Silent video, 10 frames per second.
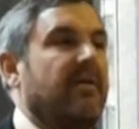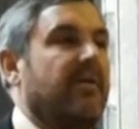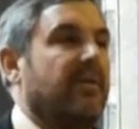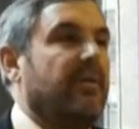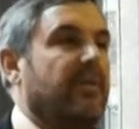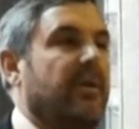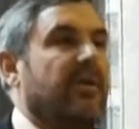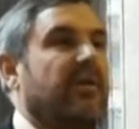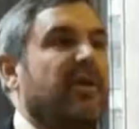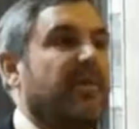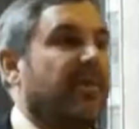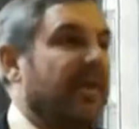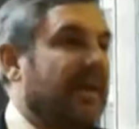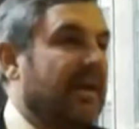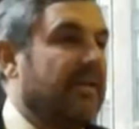to
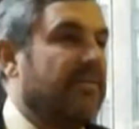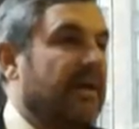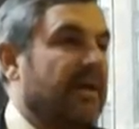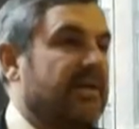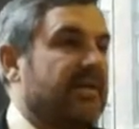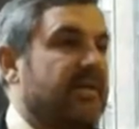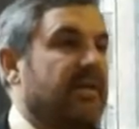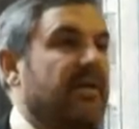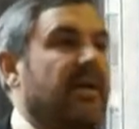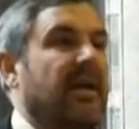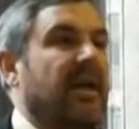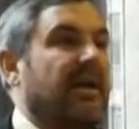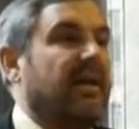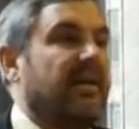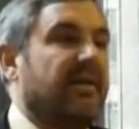community land trusts
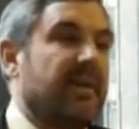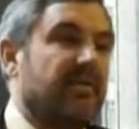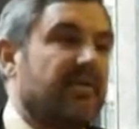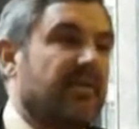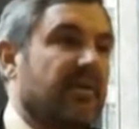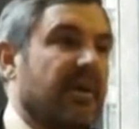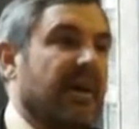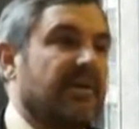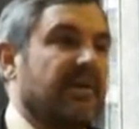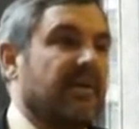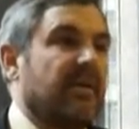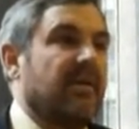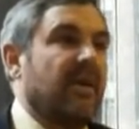and deed restricted housing.